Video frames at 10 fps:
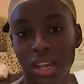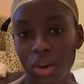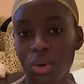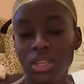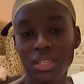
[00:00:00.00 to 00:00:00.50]
Like,
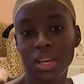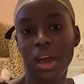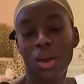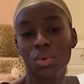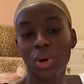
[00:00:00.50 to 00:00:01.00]
honestly,
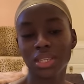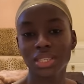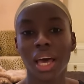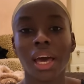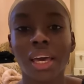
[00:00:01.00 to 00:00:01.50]
I always
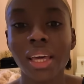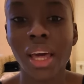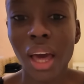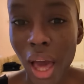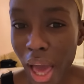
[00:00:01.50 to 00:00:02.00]
say
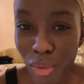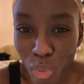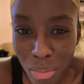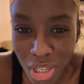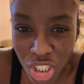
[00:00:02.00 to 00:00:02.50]

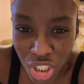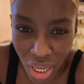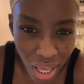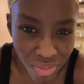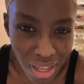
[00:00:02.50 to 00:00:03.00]
women should
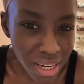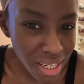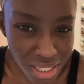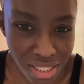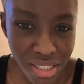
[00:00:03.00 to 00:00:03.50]
have at
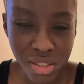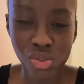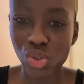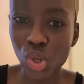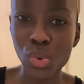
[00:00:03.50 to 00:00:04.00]
least
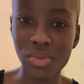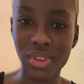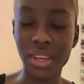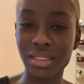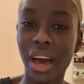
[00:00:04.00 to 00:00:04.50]
two of
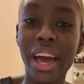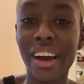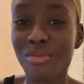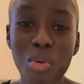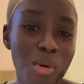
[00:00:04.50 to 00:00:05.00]
these. I
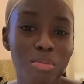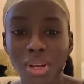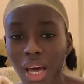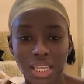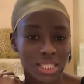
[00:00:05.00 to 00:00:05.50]
have probably
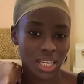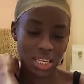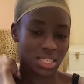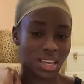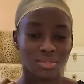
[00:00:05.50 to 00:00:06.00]
like
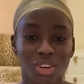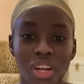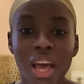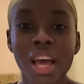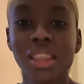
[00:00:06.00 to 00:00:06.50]
6, 7.
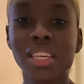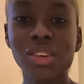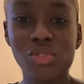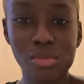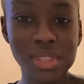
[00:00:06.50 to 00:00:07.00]
These
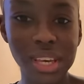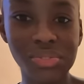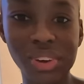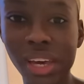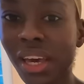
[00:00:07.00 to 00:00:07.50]
are from
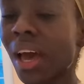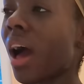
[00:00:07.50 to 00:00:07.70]
Seffi.